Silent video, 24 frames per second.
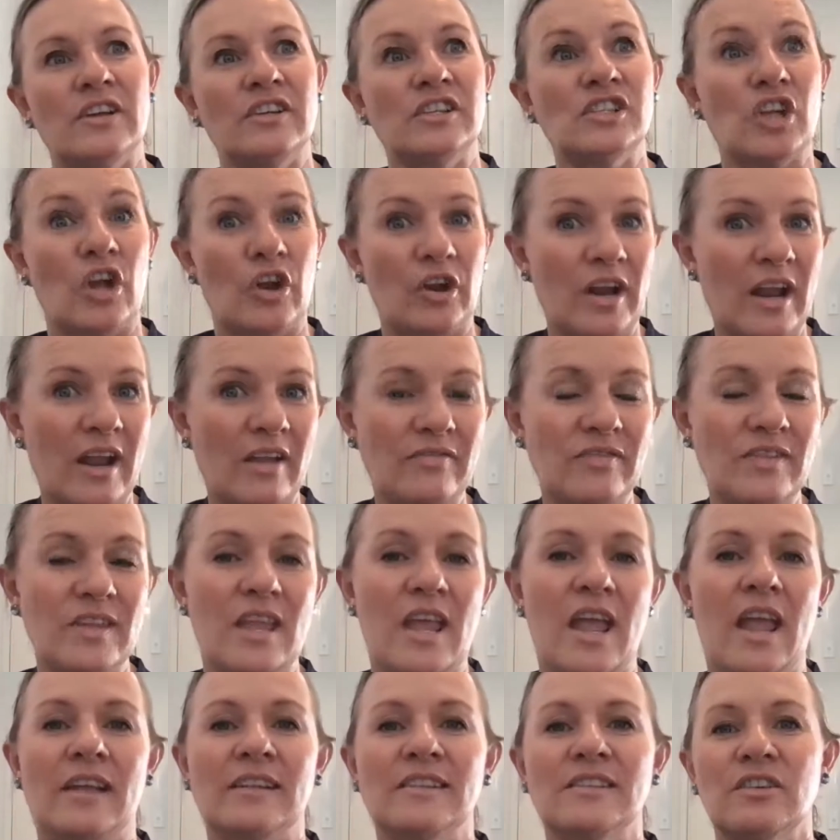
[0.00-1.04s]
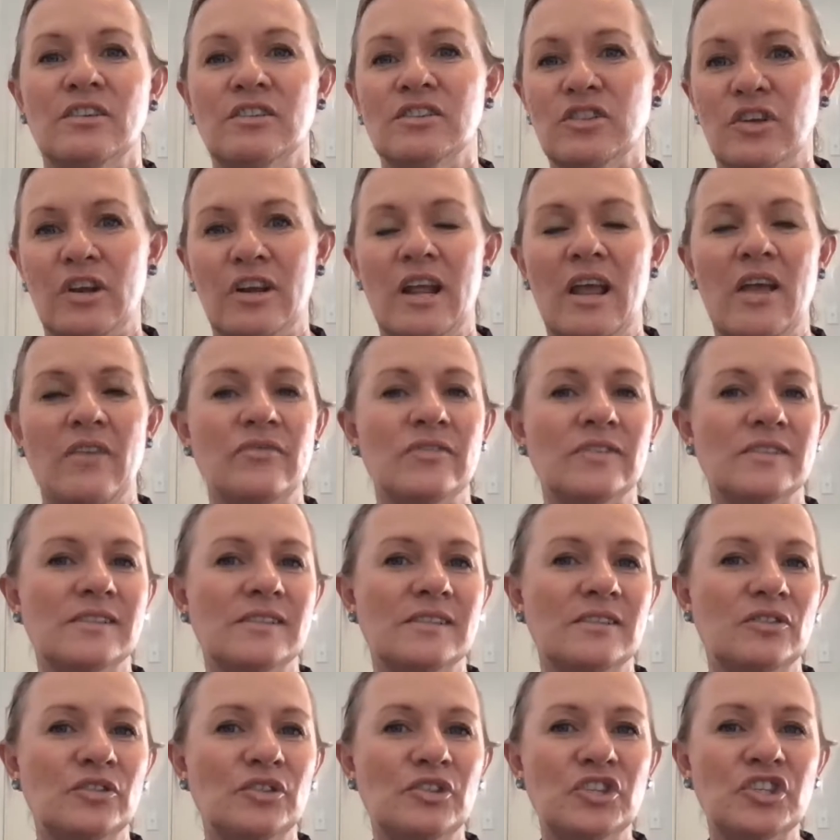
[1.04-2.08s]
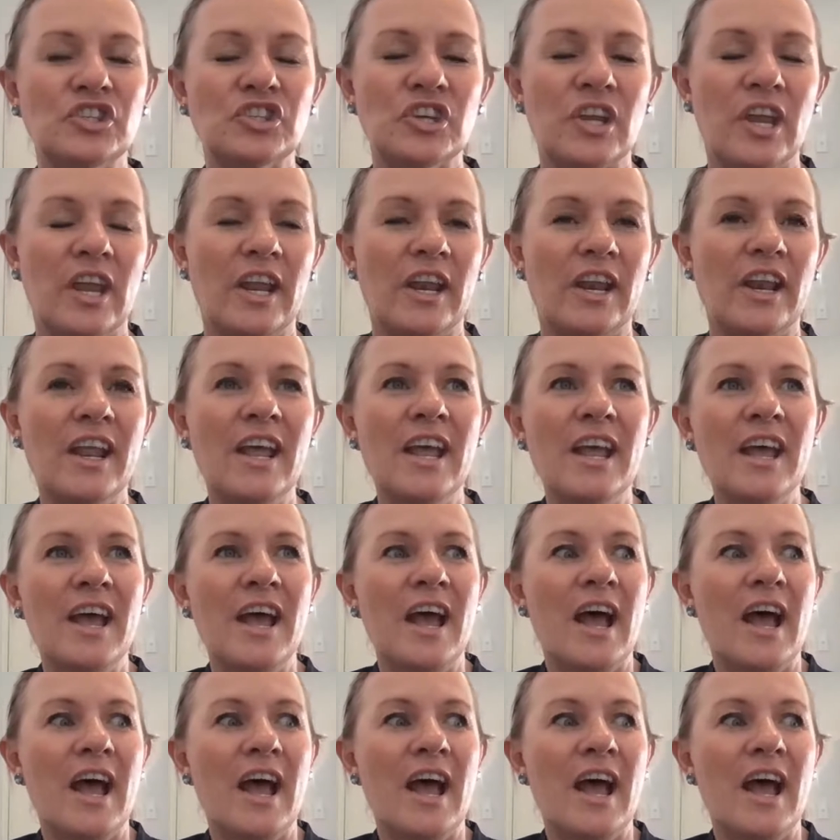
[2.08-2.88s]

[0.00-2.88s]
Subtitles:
I don't have the answer. I don't have the solution.